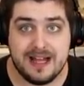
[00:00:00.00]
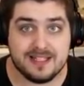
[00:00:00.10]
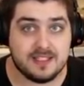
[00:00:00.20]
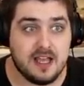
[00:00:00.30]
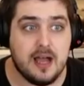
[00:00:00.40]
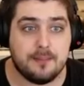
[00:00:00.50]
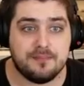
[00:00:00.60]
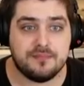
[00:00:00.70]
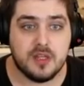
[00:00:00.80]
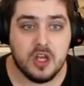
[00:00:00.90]
That's
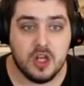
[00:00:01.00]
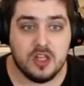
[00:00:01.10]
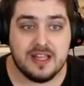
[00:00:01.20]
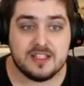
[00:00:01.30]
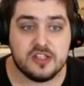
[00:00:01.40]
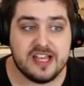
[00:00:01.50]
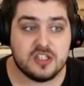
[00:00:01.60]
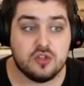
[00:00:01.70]
um, that's that's